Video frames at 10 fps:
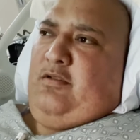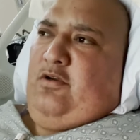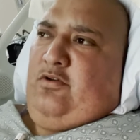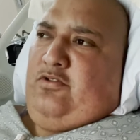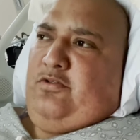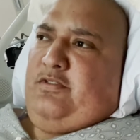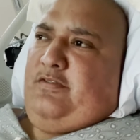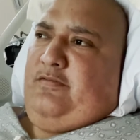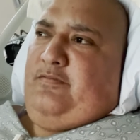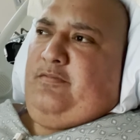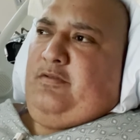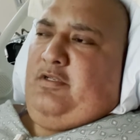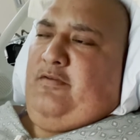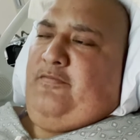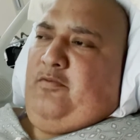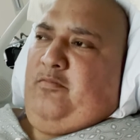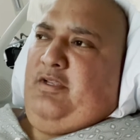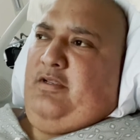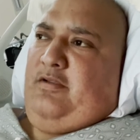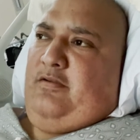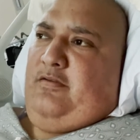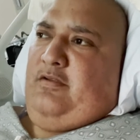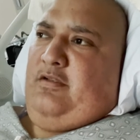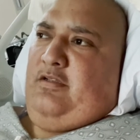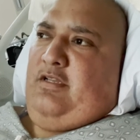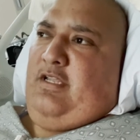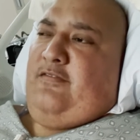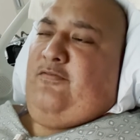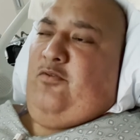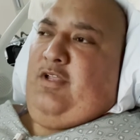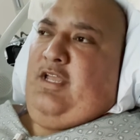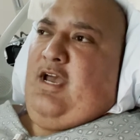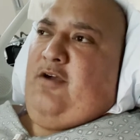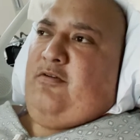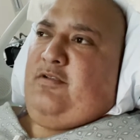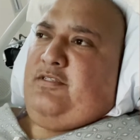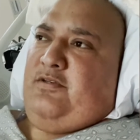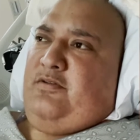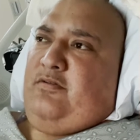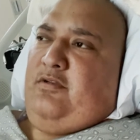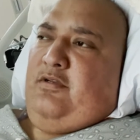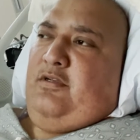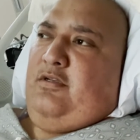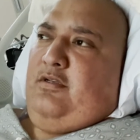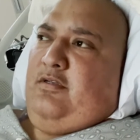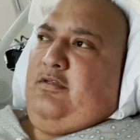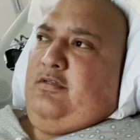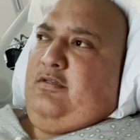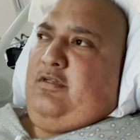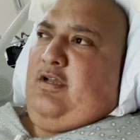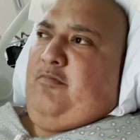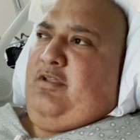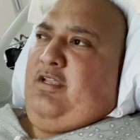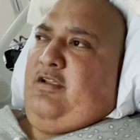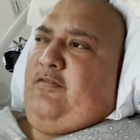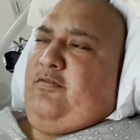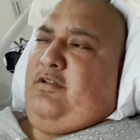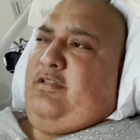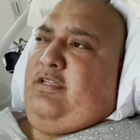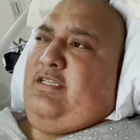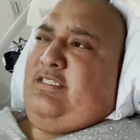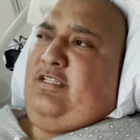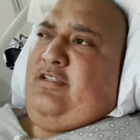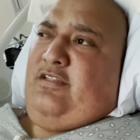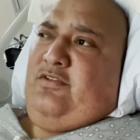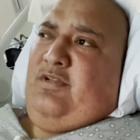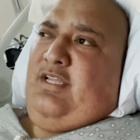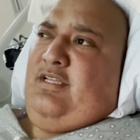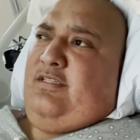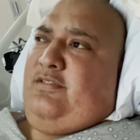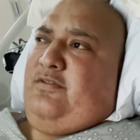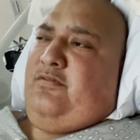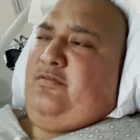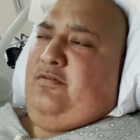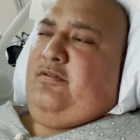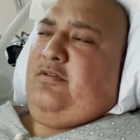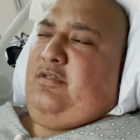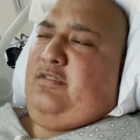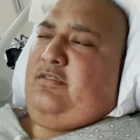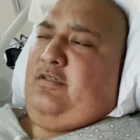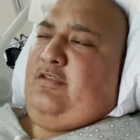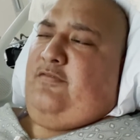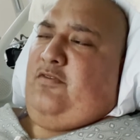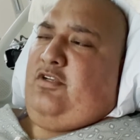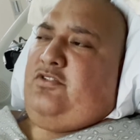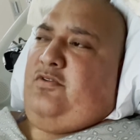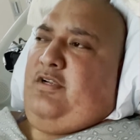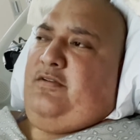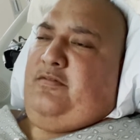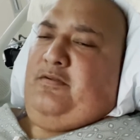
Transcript: cultures come from me in the next 48 hours. So I've been here for at least another 2 days, so it's frustrating.